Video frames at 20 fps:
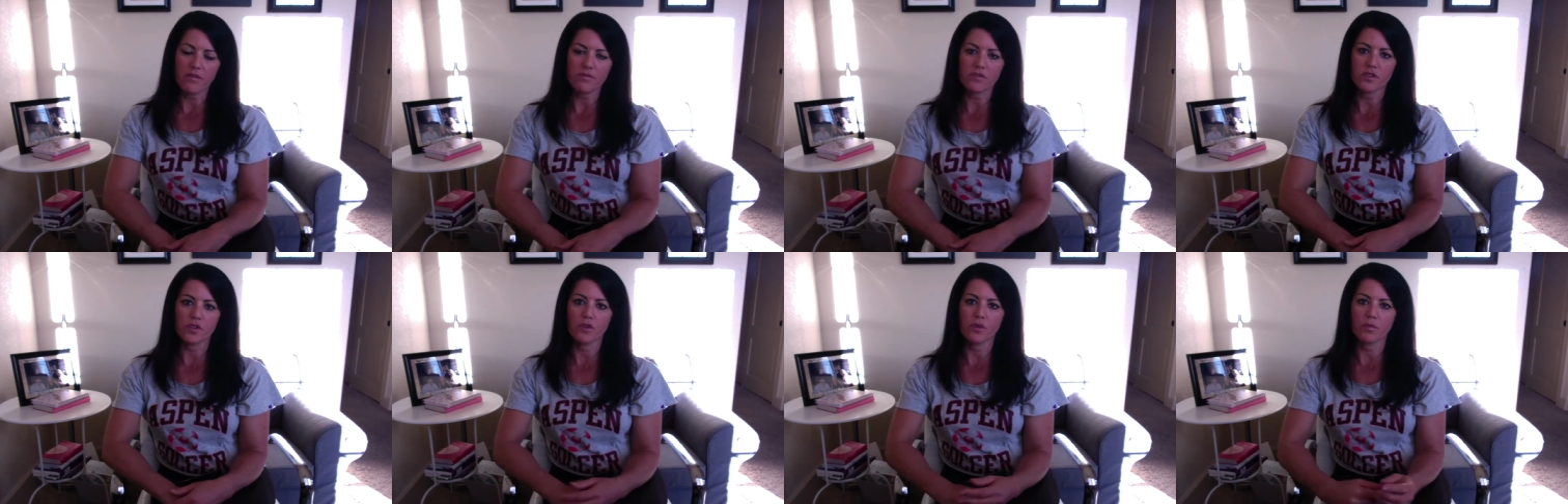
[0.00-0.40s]

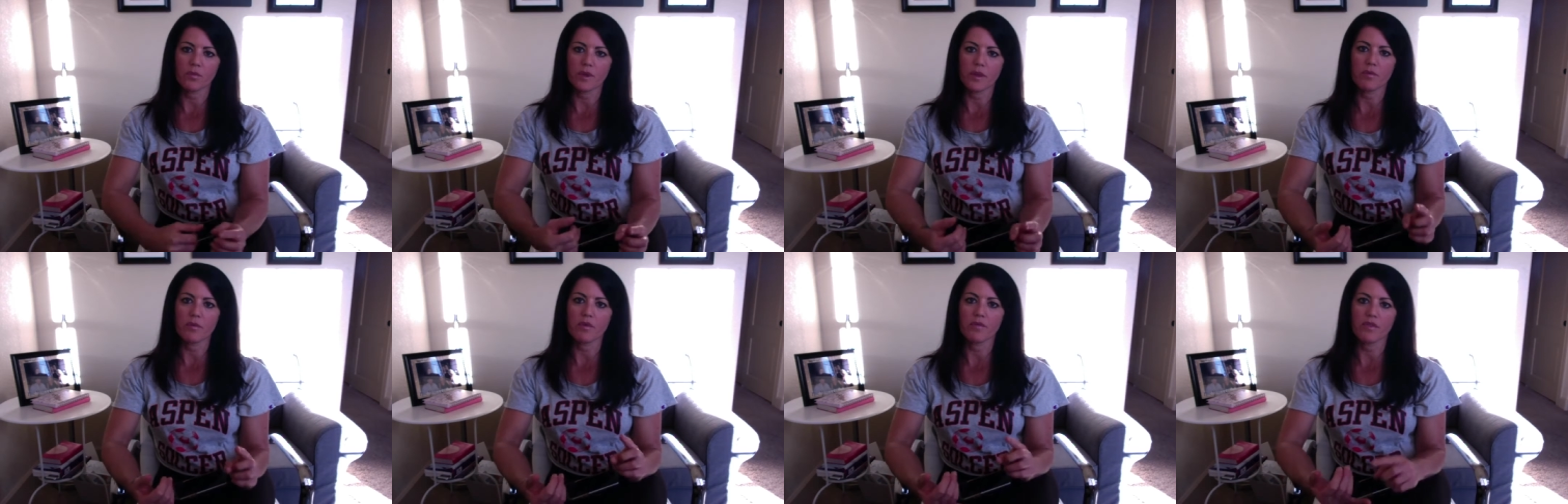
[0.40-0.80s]
So you'll
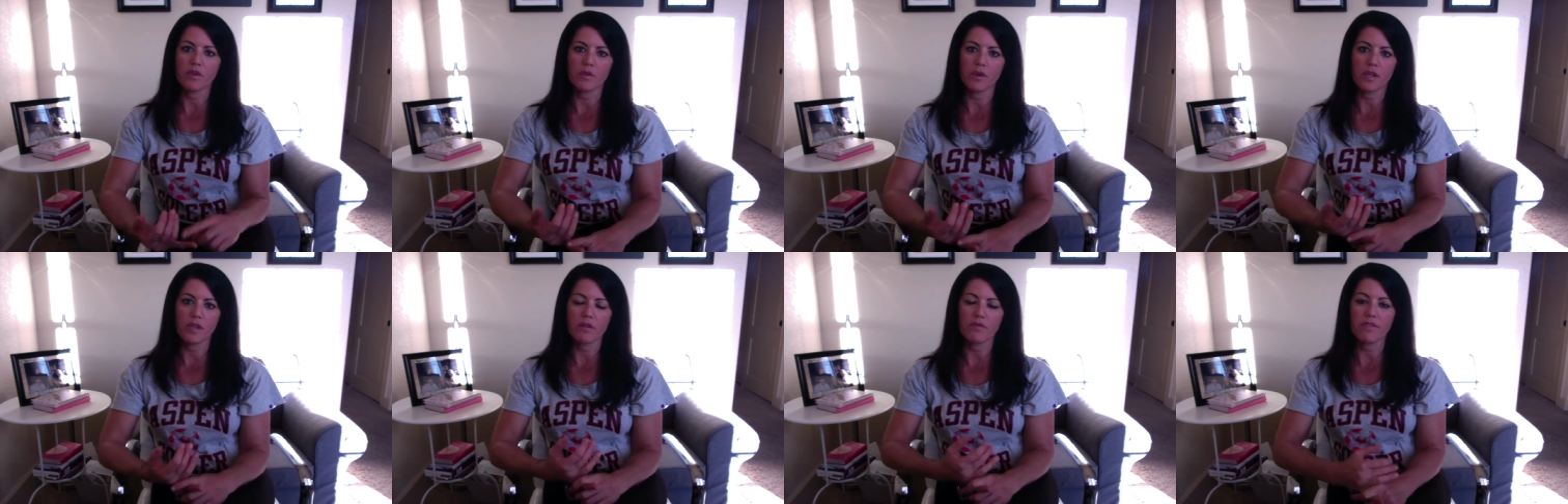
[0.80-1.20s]
be
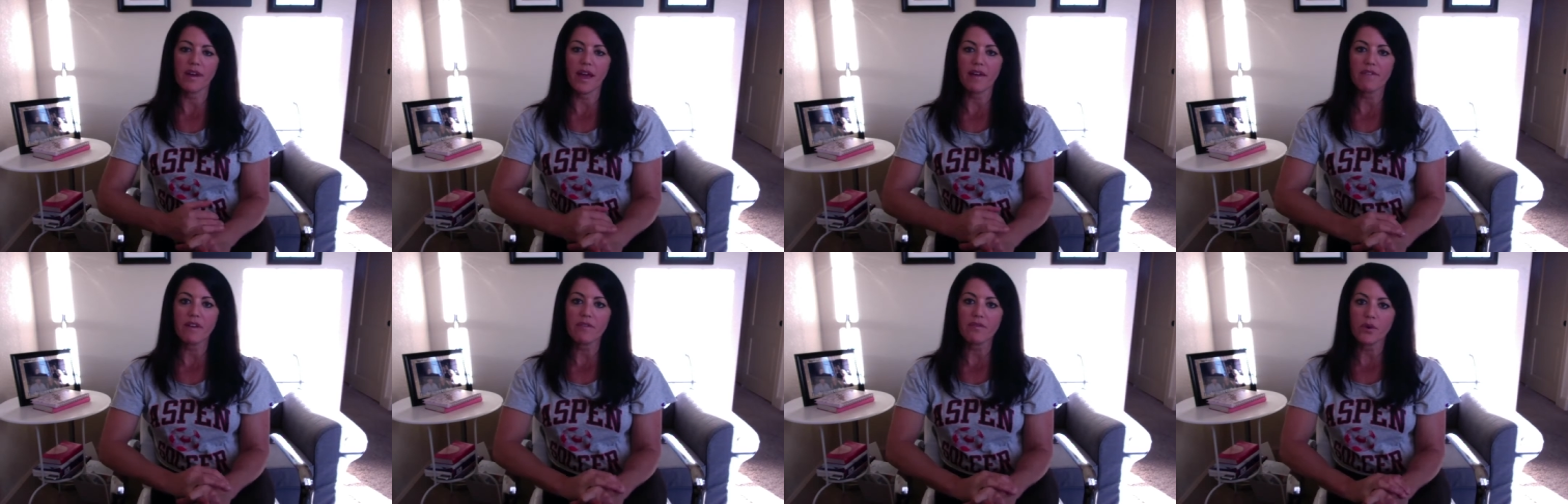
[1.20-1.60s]
reviewing your
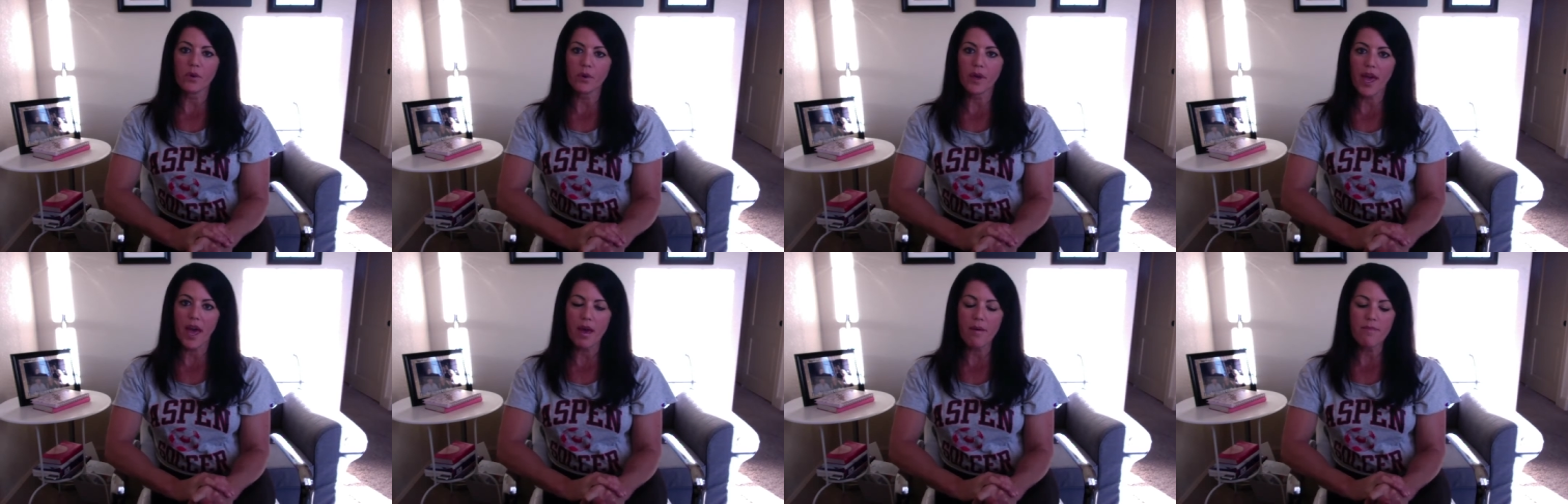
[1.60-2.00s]
5A
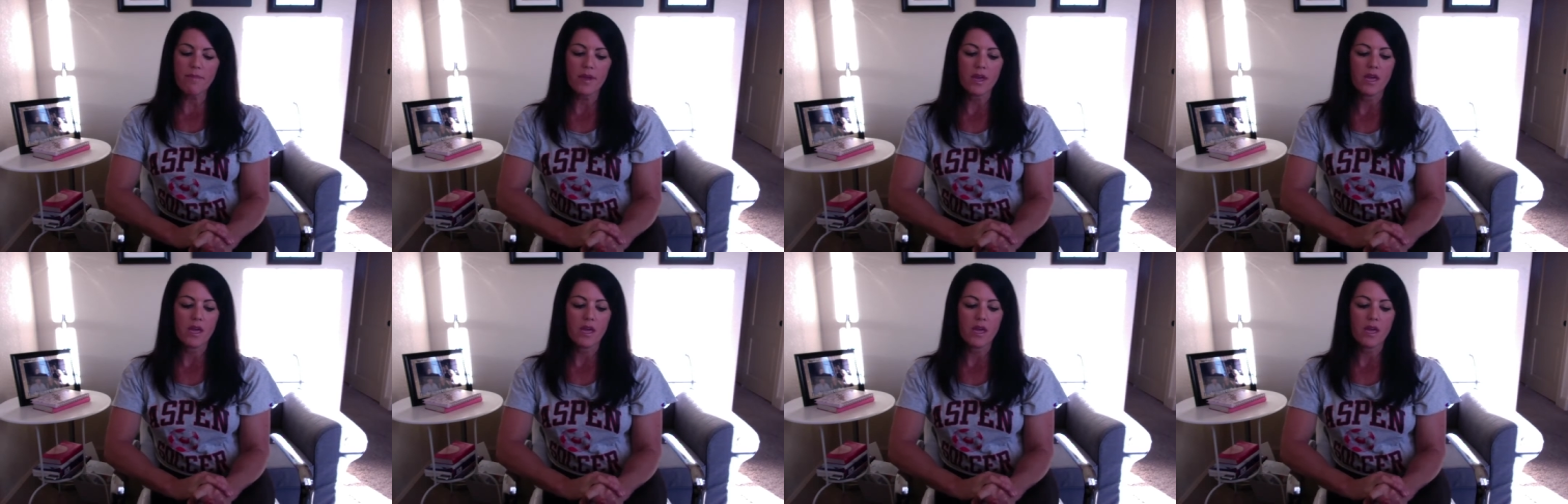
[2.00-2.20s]
vocab,